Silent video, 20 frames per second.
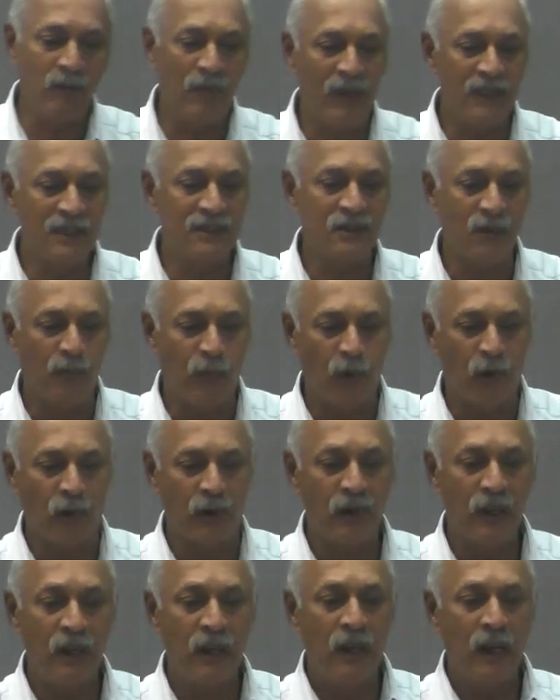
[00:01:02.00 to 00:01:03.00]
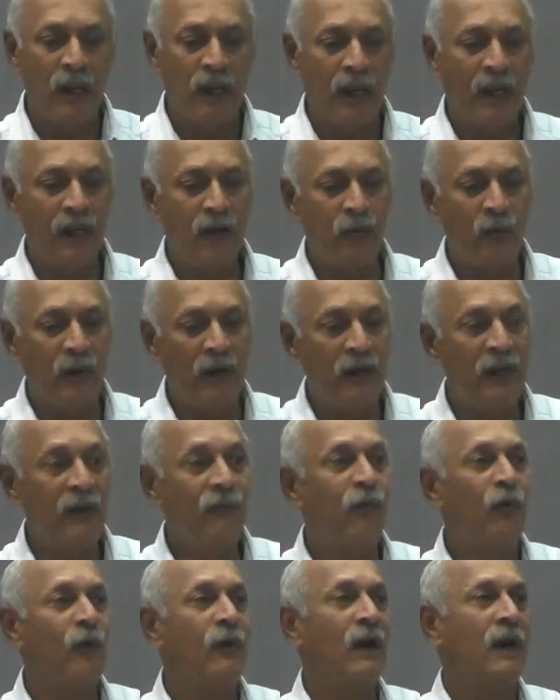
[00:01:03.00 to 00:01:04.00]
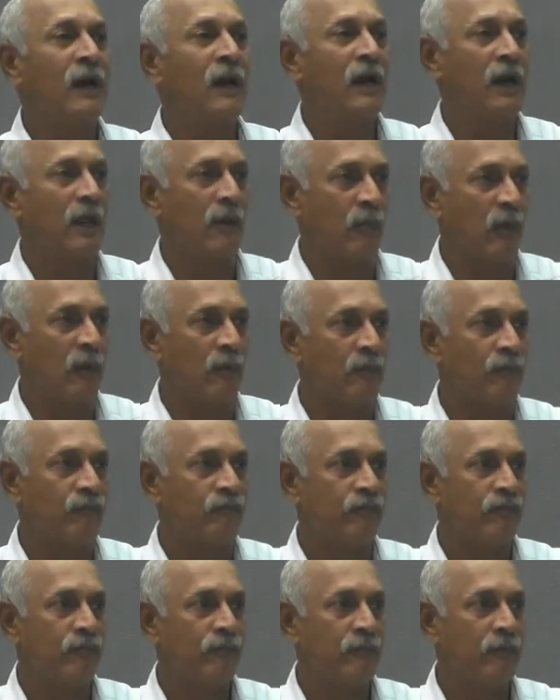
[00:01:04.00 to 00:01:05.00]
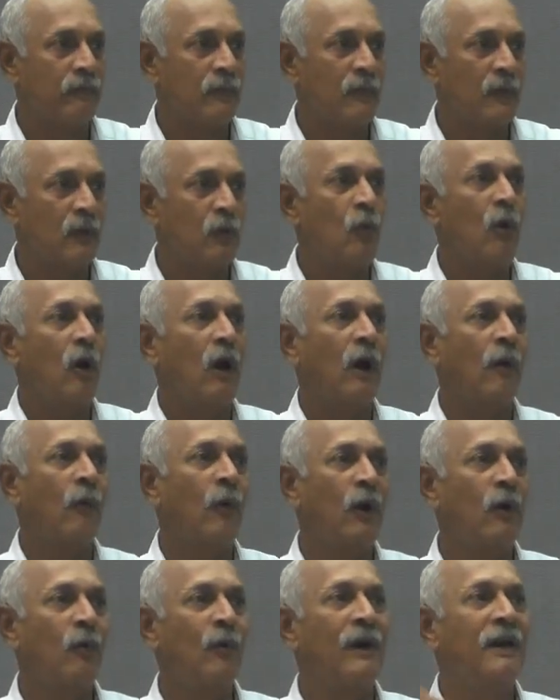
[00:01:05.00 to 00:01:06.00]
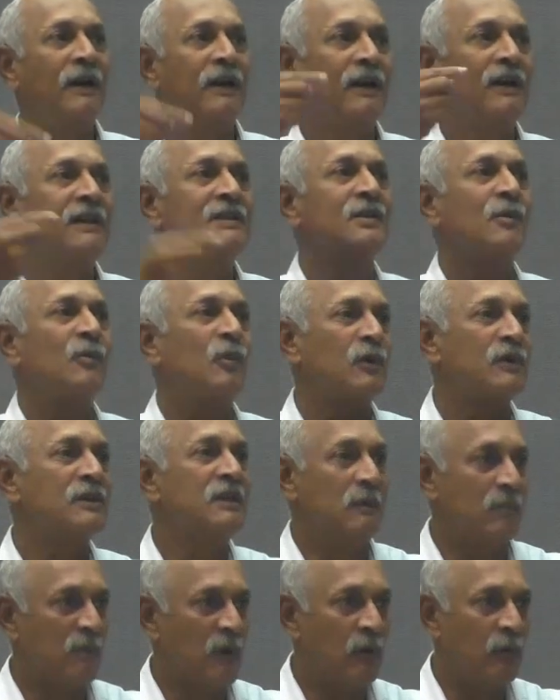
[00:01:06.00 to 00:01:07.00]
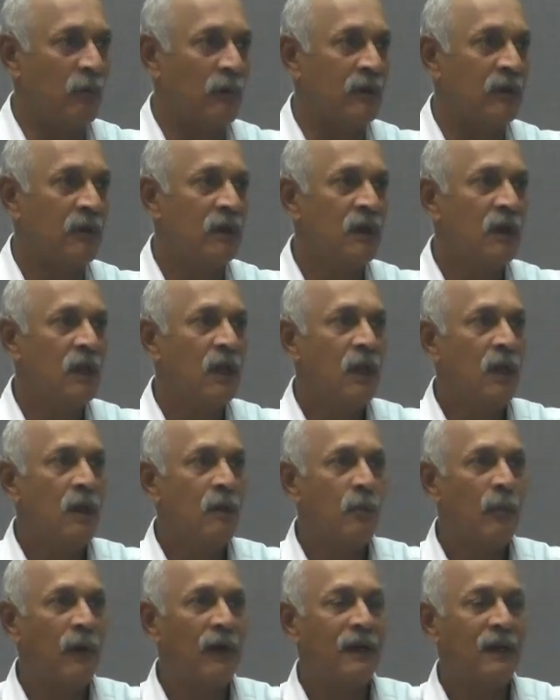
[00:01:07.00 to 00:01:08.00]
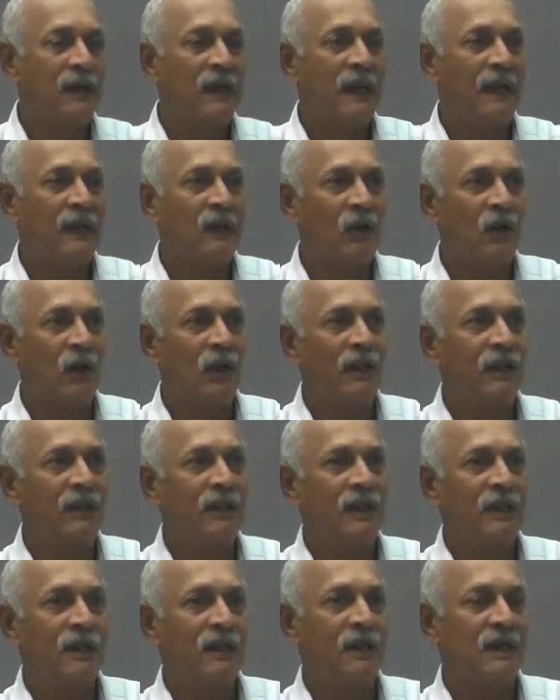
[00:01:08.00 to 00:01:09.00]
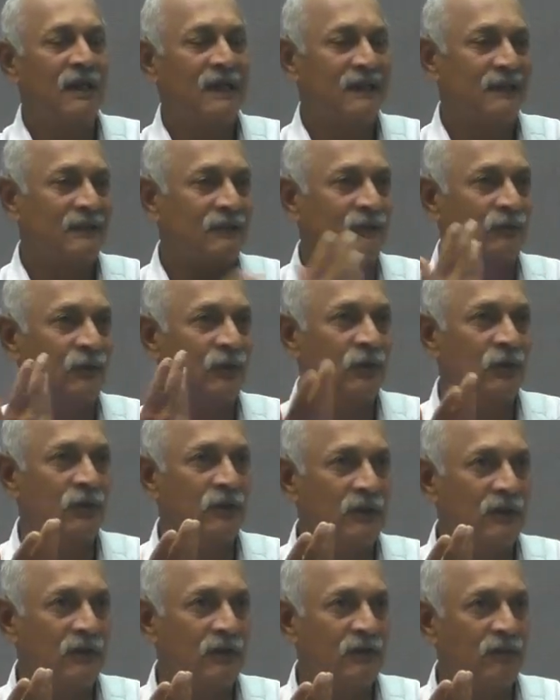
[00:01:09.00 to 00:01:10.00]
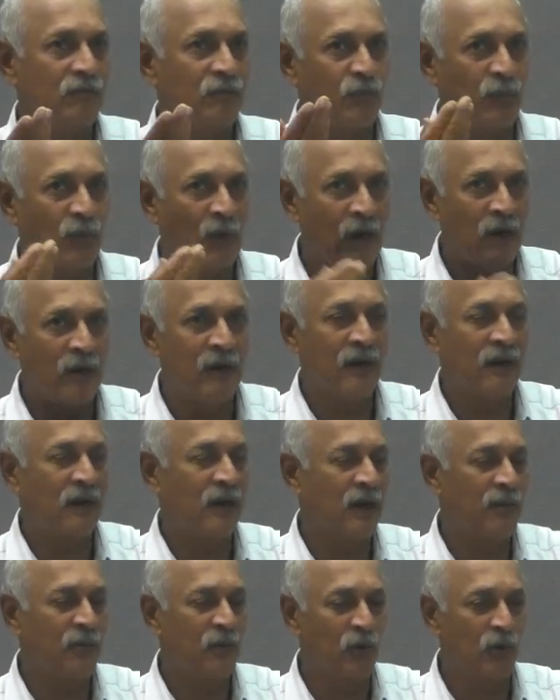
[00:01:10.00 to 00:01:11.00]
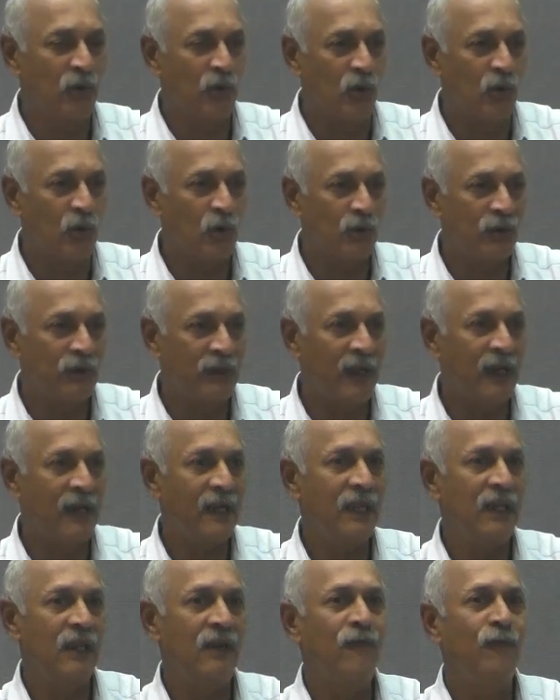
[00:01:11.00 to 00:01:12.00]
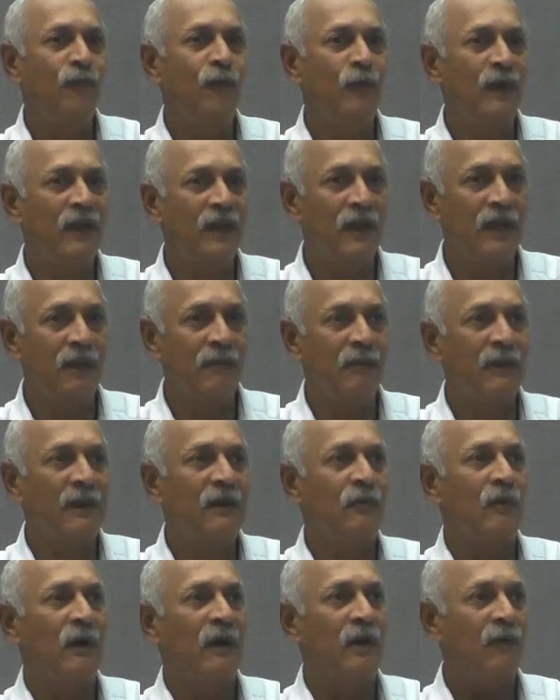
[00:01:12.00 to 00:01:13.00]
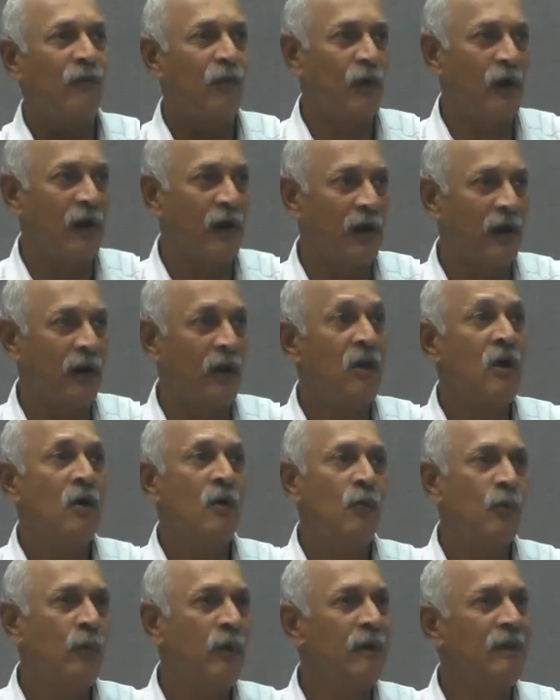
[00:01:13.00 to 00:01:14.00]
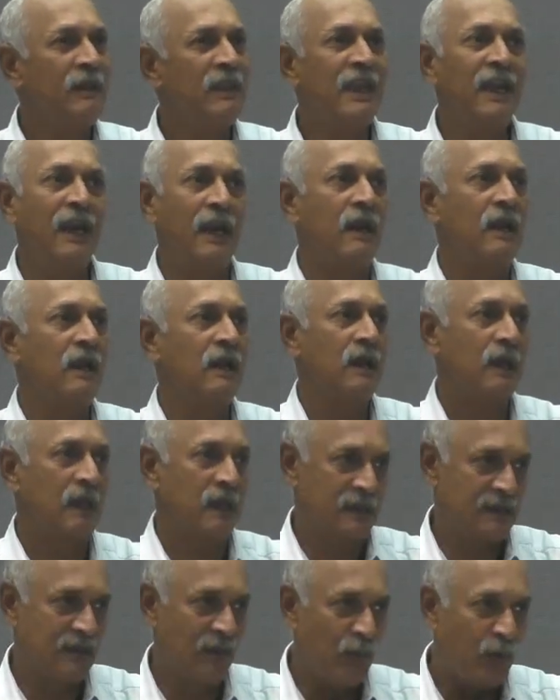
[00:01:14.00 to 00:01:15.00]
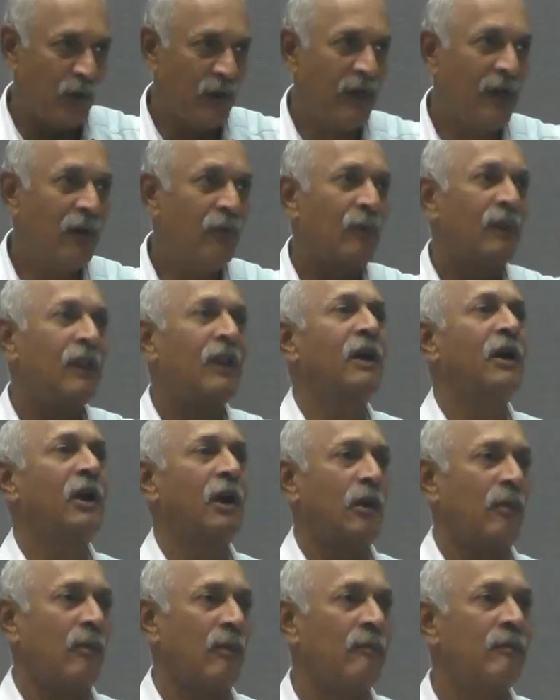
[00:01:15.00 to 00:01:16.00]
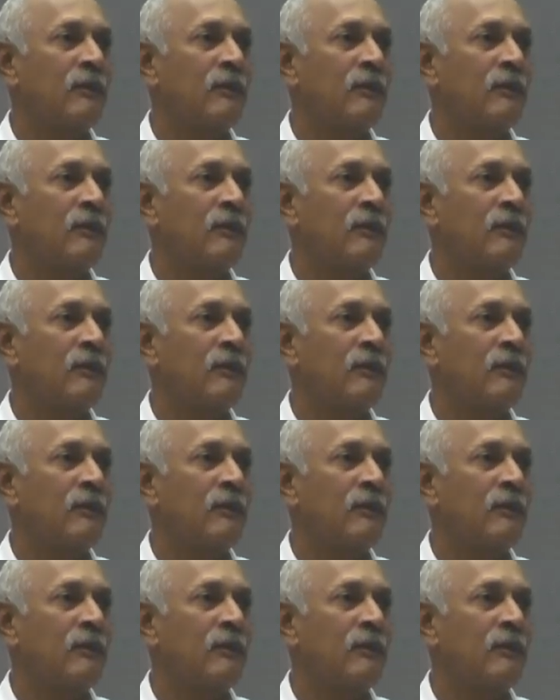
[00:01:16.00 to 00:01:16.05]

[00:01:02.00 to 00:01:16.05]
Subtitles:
main support at 2400 mm to avoid vertical supports in between. But later on, we come to know that if we keep it 2400, we will need support at 1200 mm.